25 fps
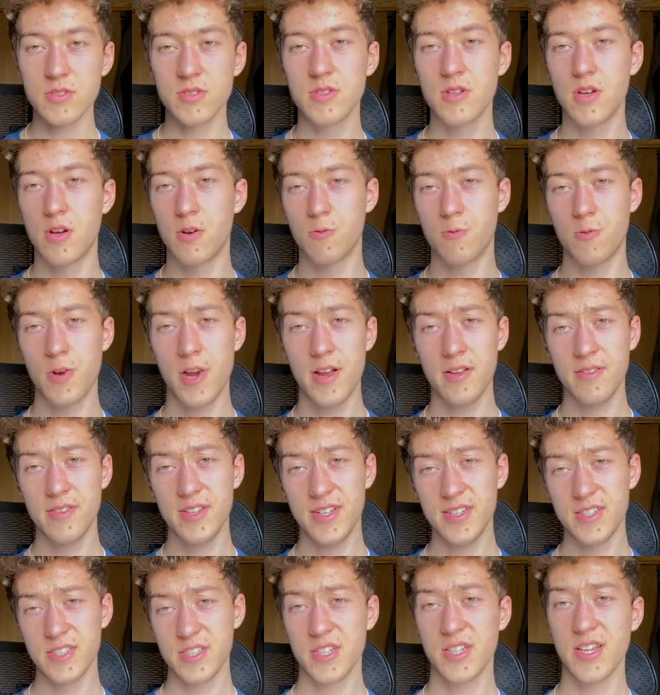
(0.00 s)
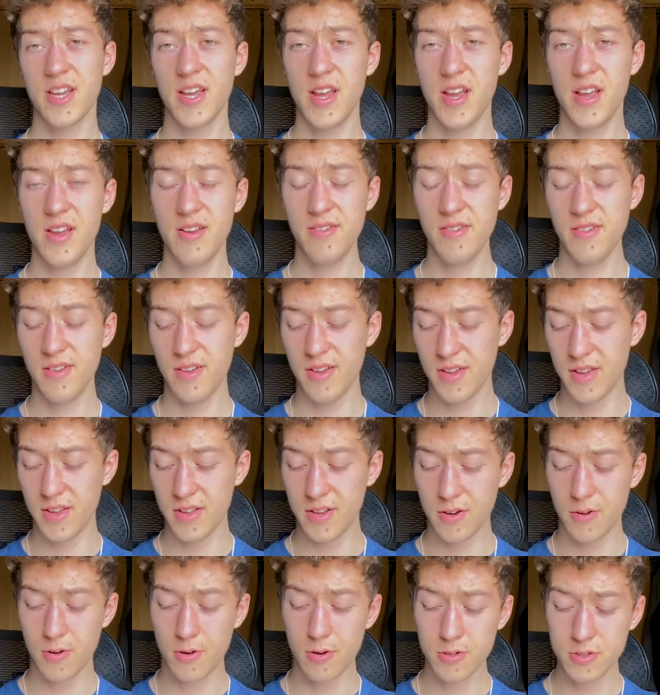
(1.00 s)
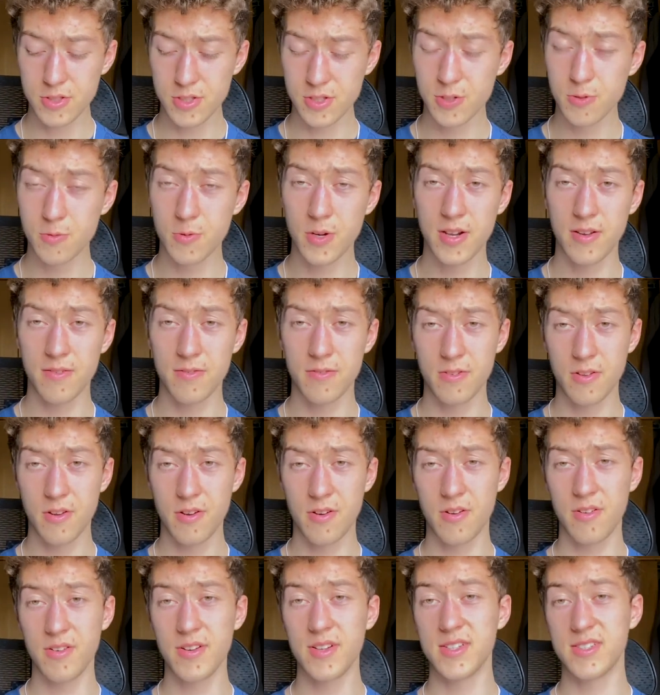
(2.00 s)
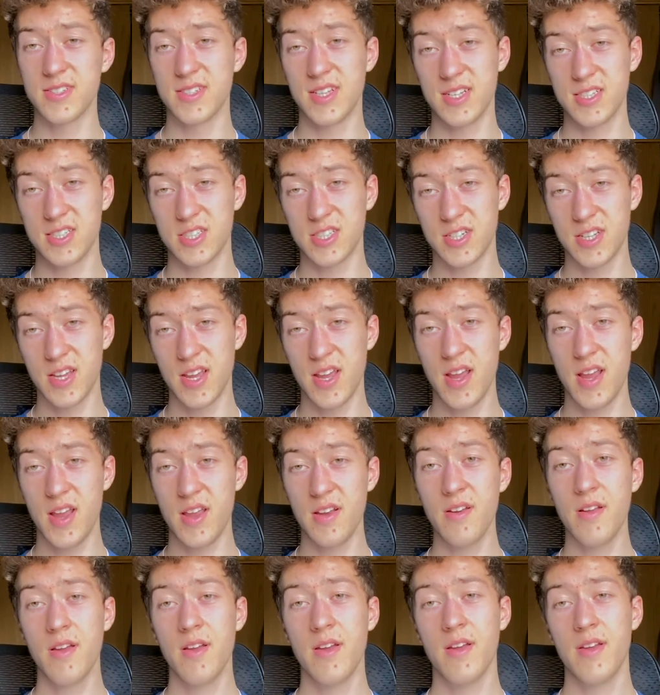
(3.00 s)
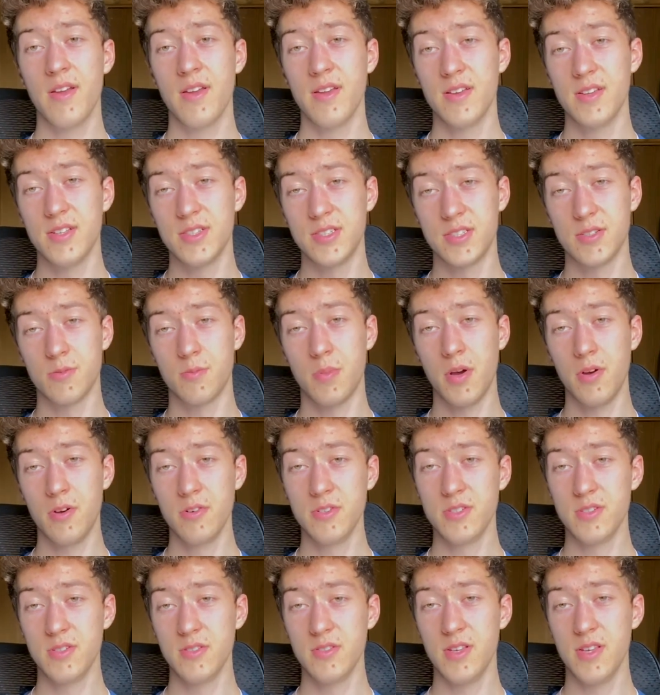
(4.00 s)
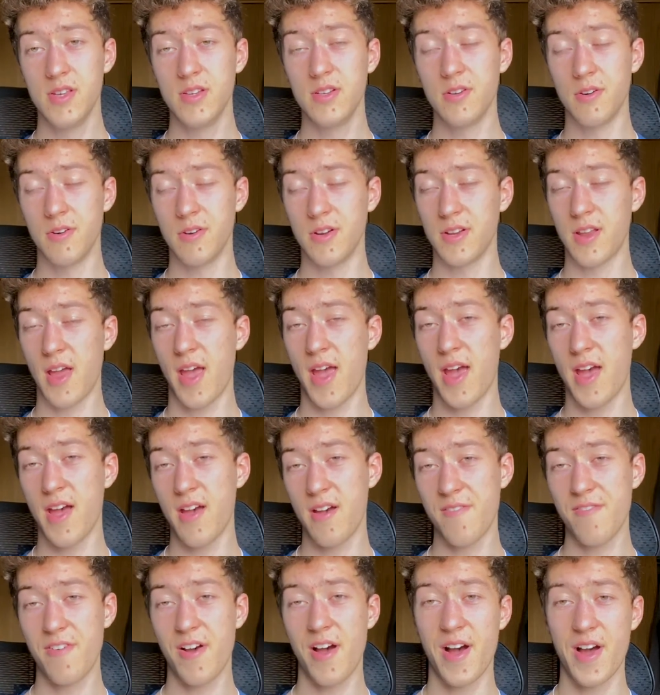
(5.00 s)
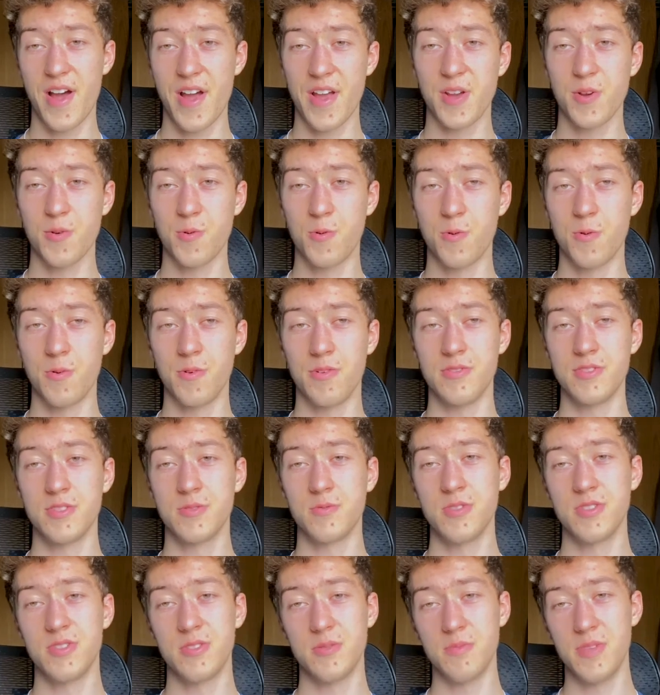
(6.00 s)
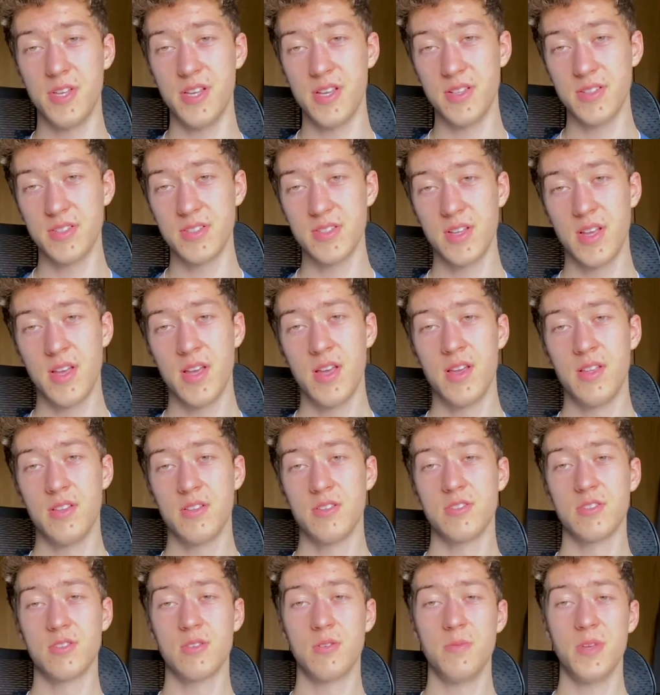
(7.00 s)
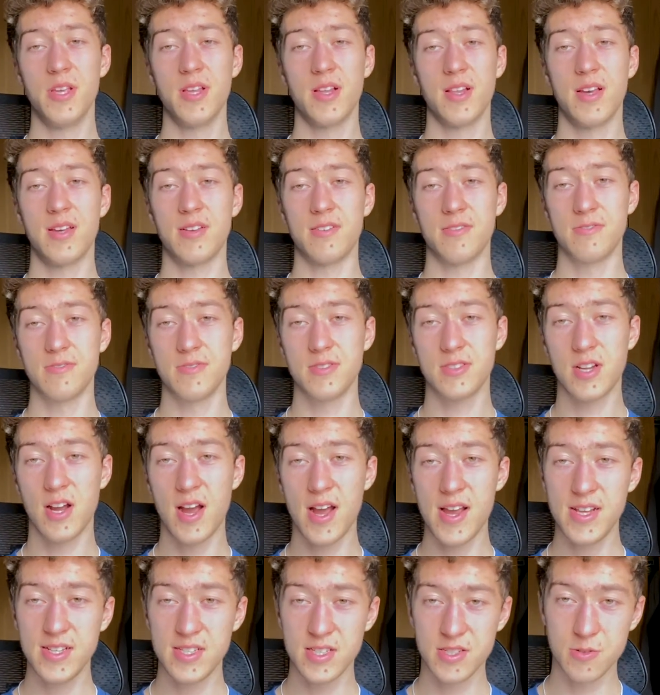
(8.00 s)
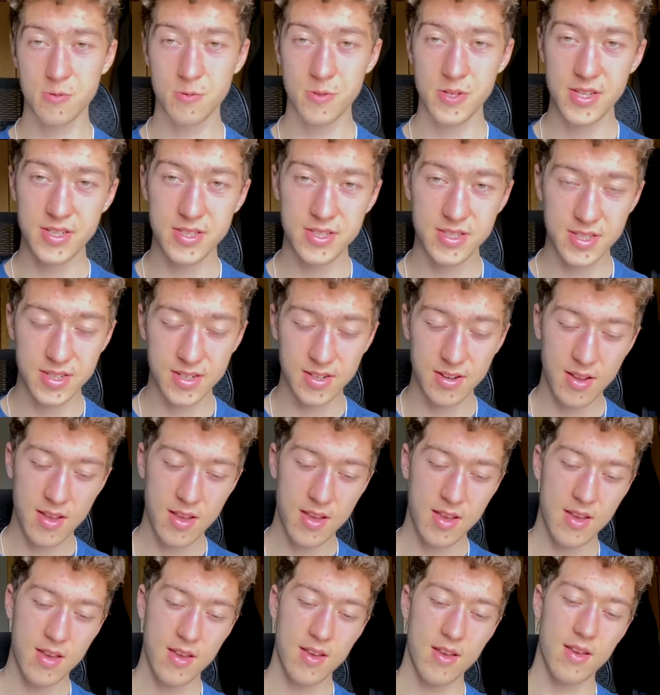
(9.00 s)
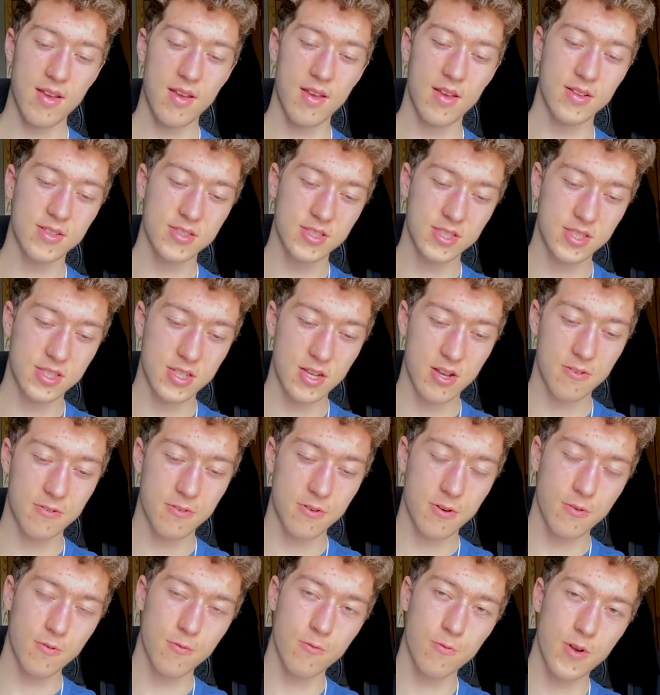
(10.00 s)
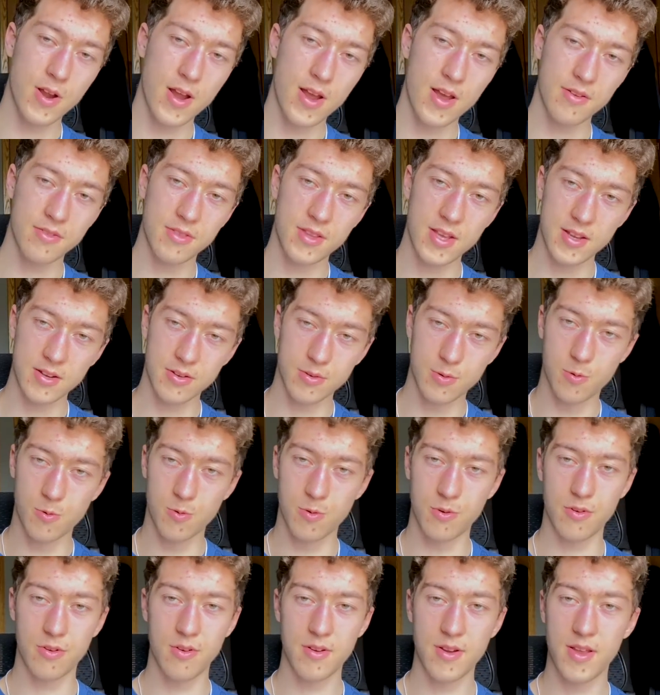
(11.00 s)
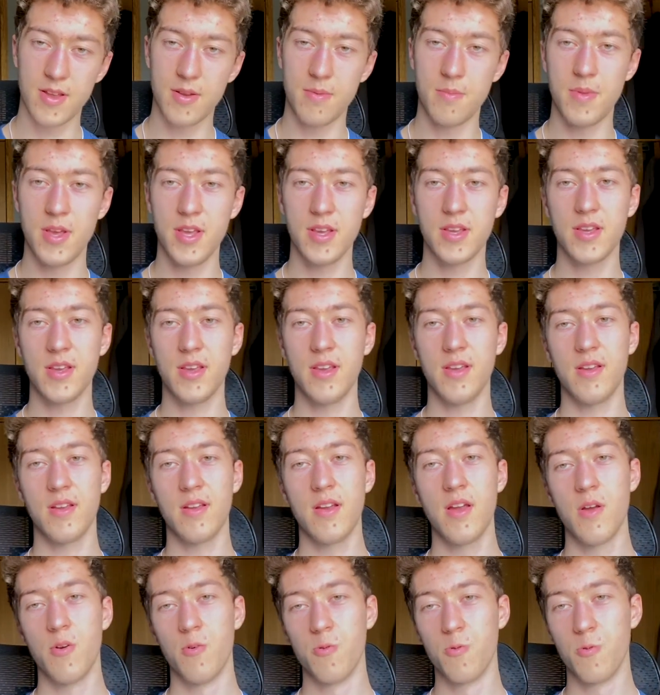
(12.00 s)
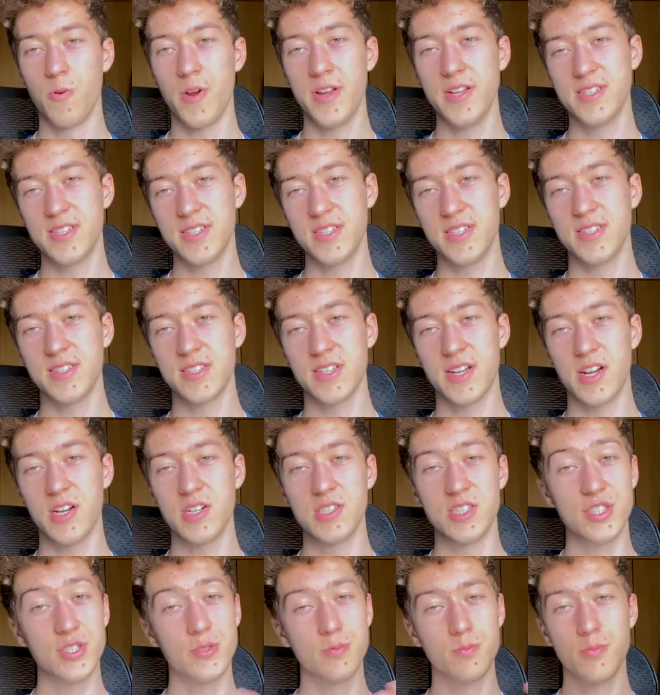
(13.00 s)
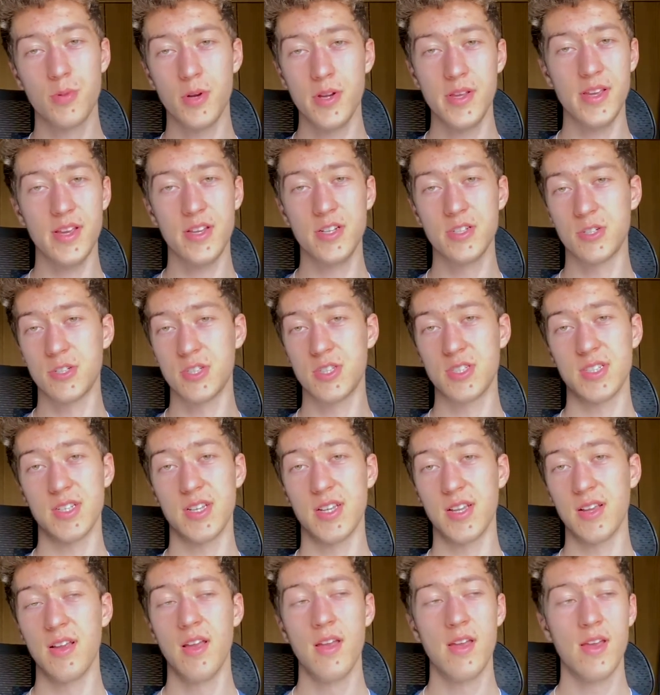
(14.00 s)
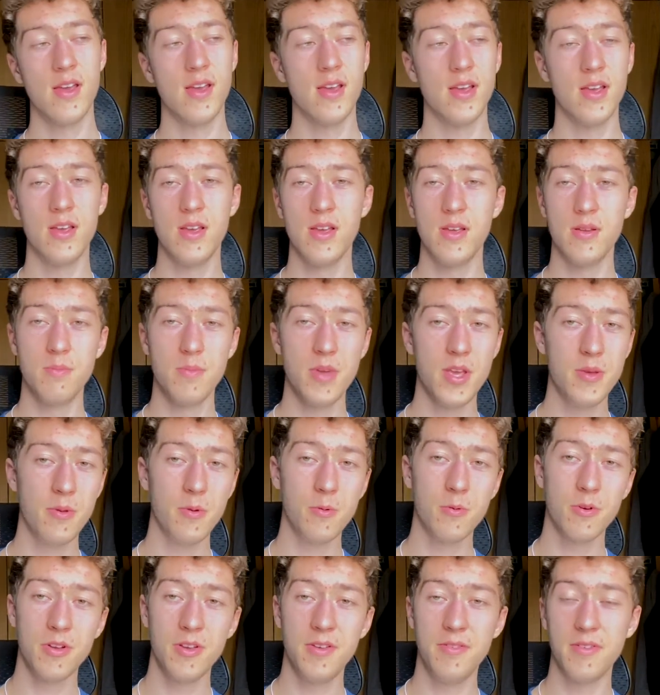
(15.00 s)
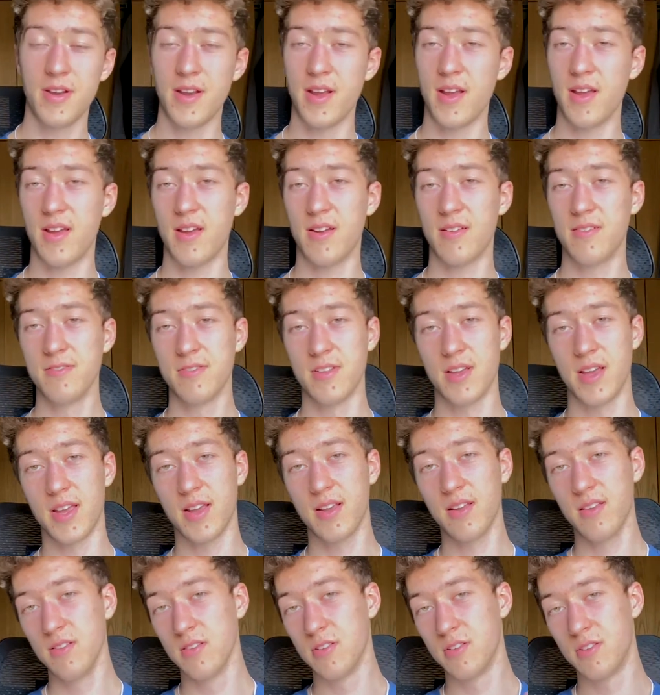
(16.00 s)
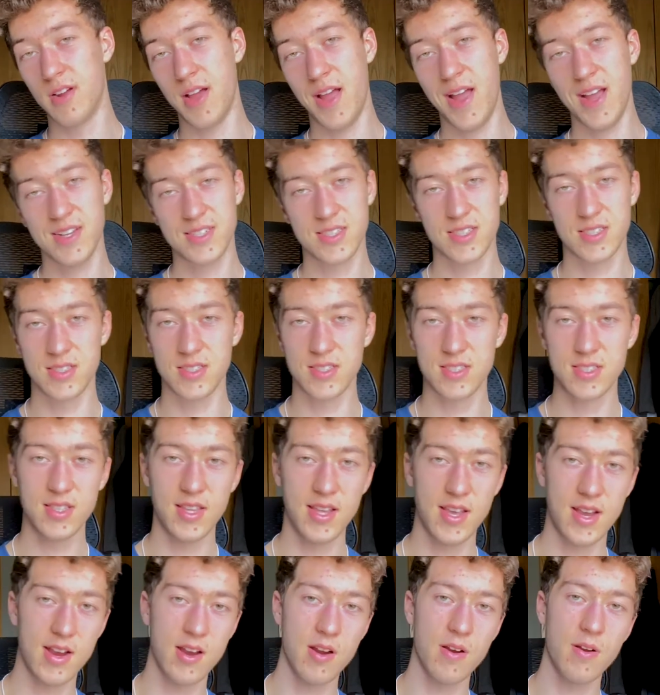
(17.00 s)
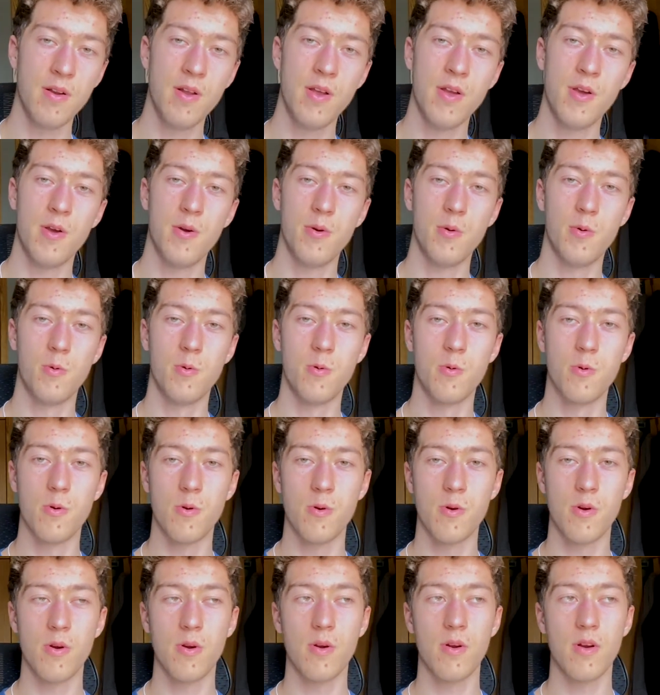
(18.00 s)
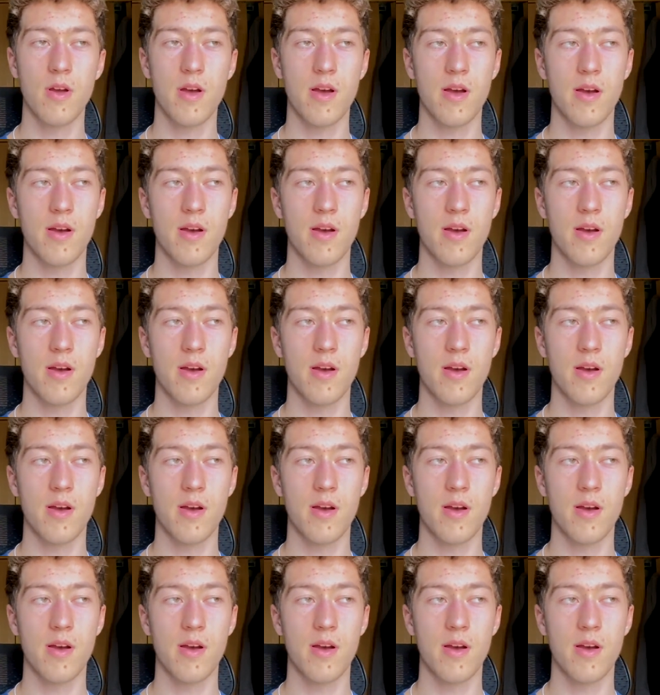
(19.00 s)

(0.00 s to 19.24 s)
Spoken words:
around that chicane. And also what I've learned is that chicane is supposedly going to have high corners, which means there's going to be a lot of tight squeezing and stuff around that corner and making racing there just pretty interesting. And maybe we'll even have like little accents there or